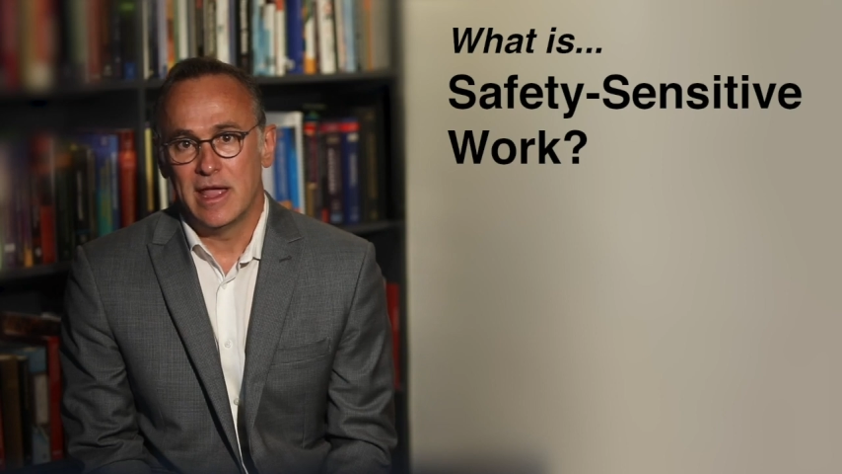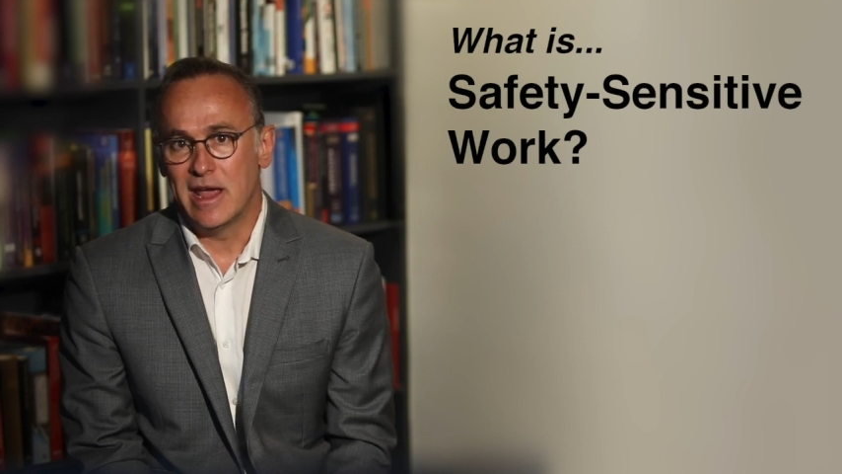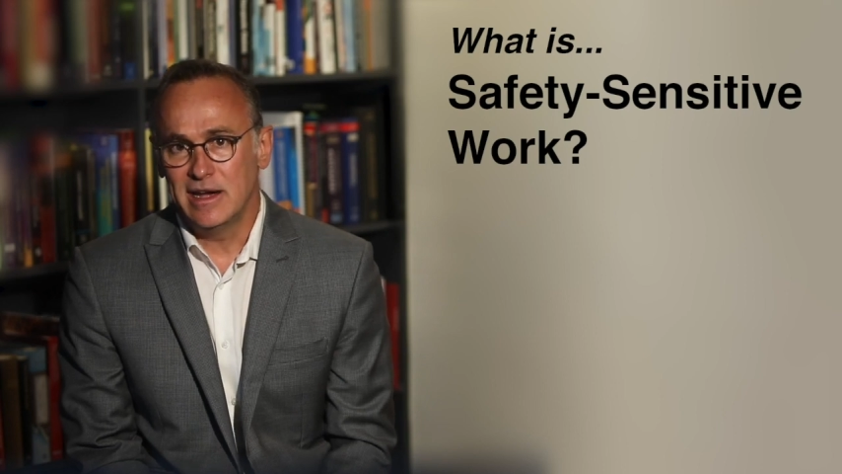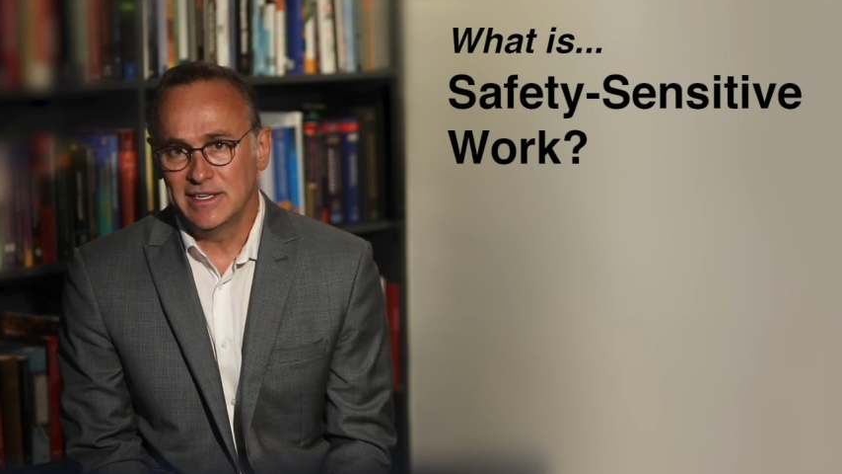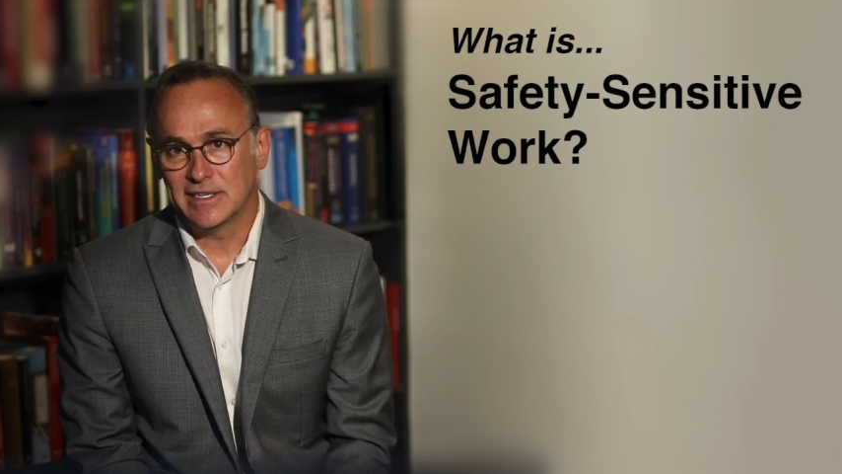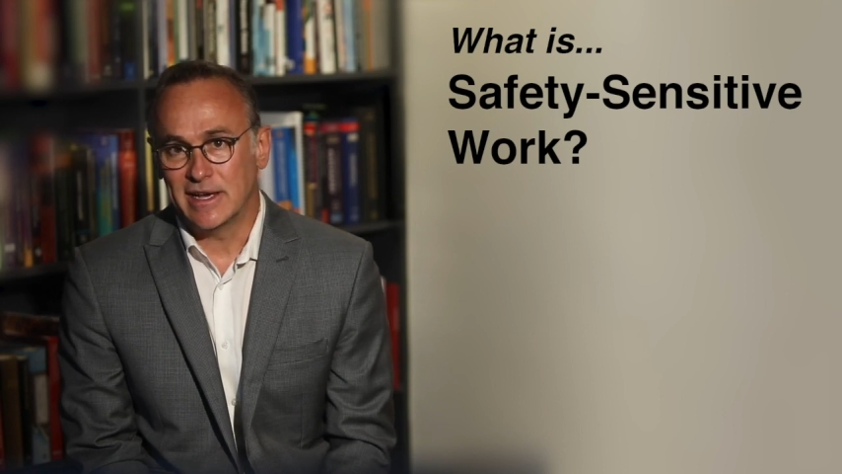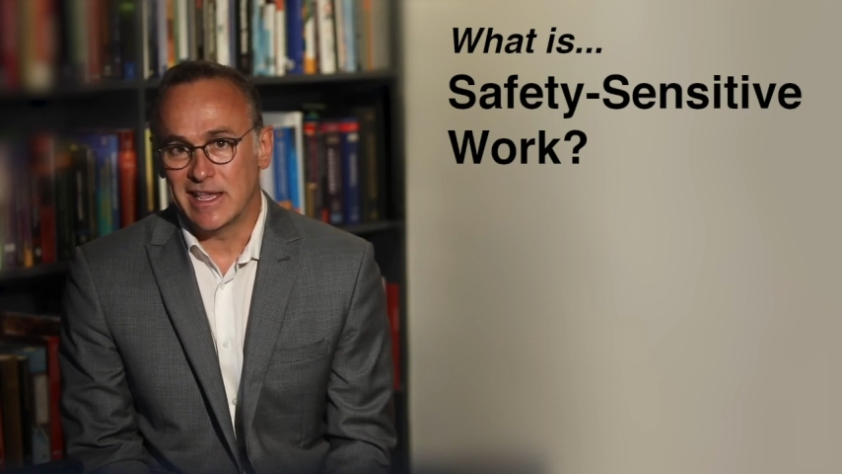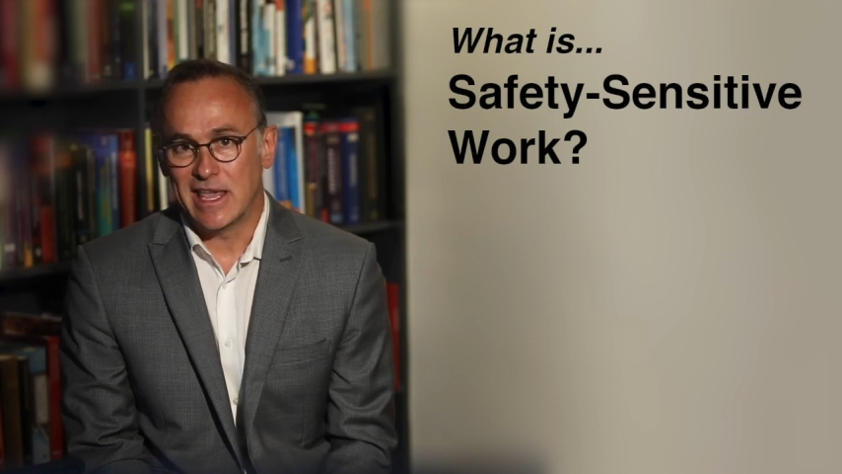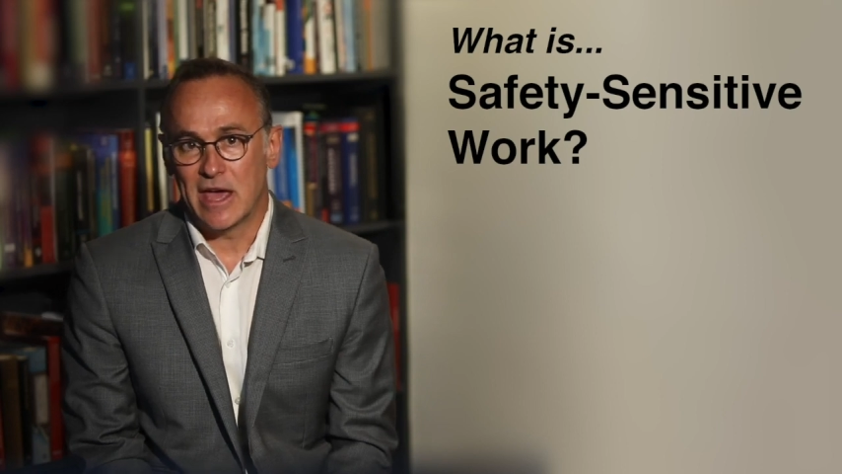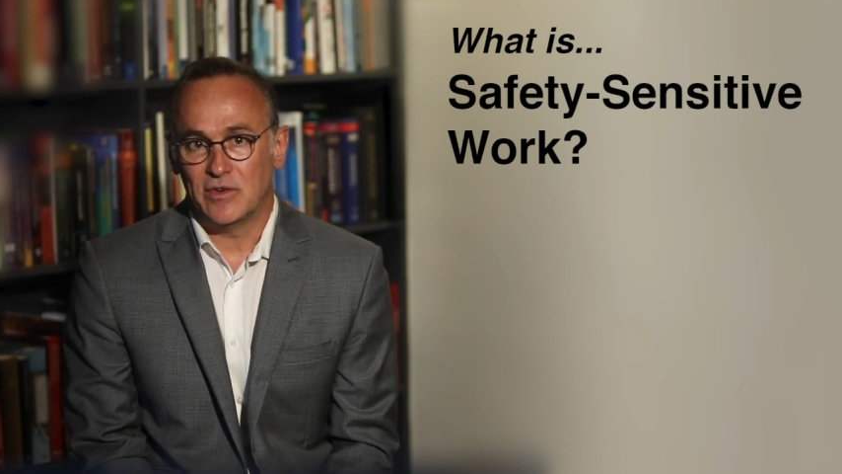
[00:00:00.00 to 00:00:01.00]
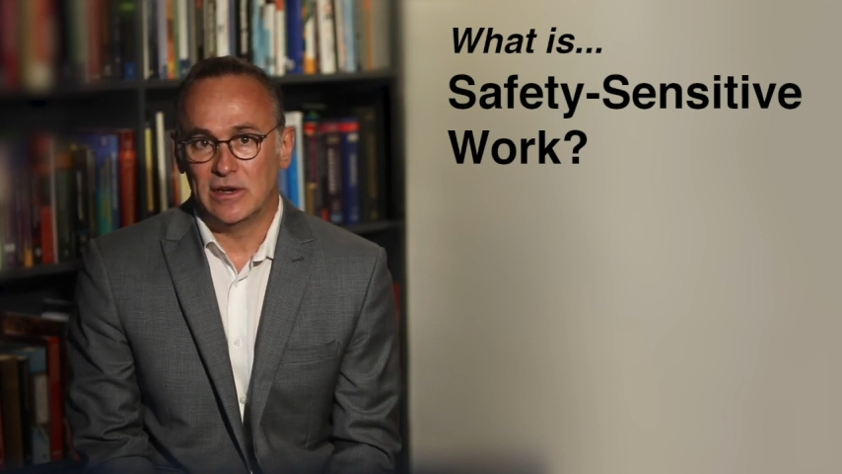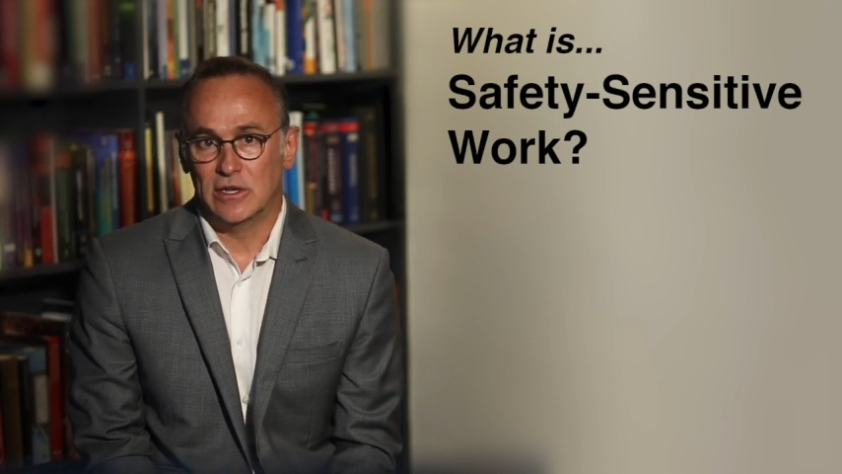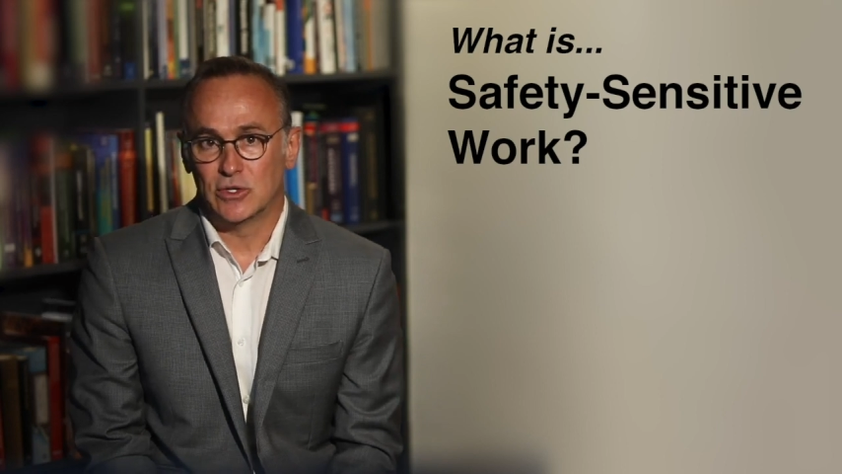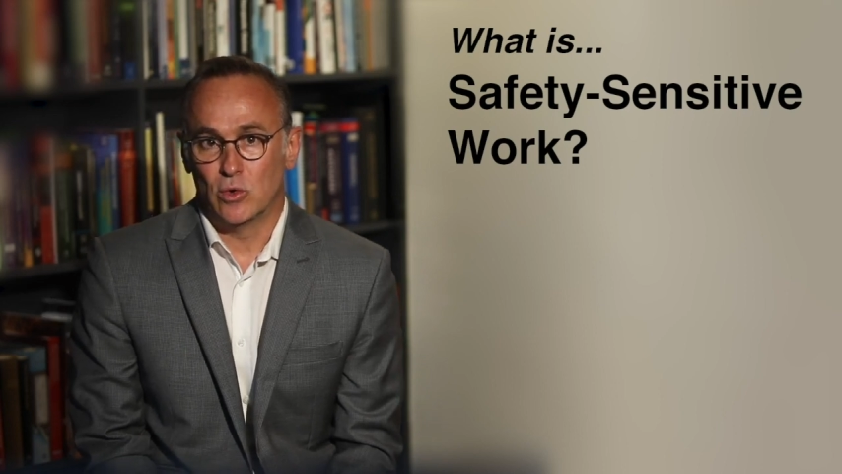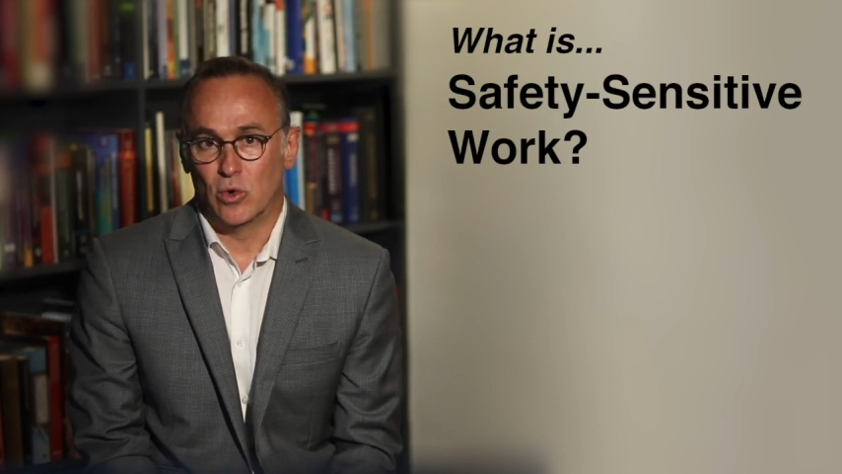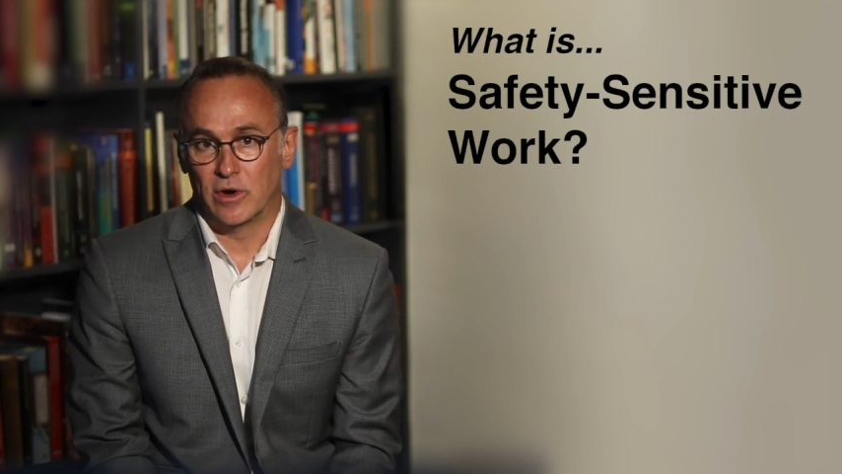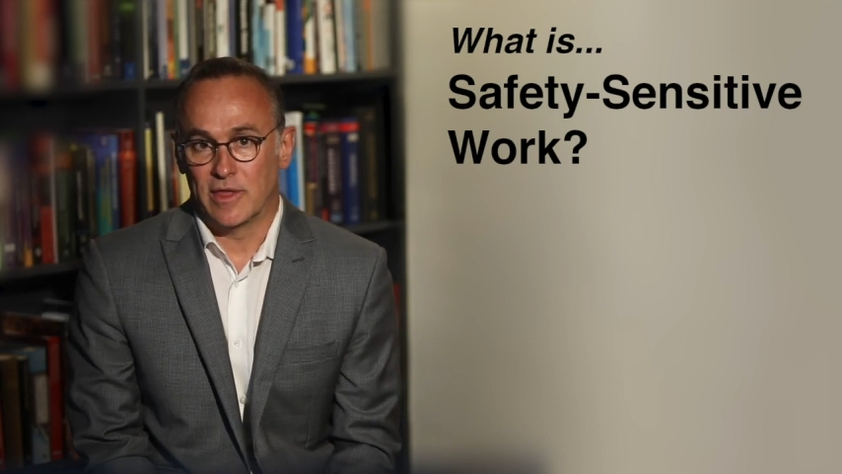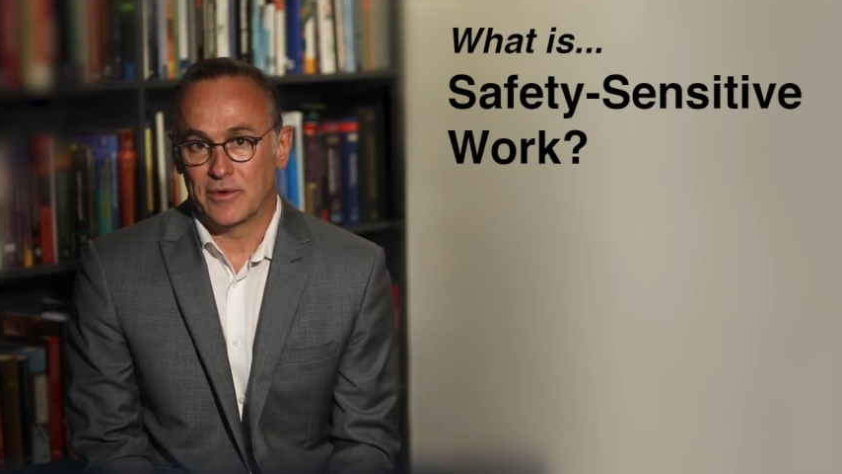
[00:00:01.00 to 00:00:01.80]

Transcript: any psychiatric disorder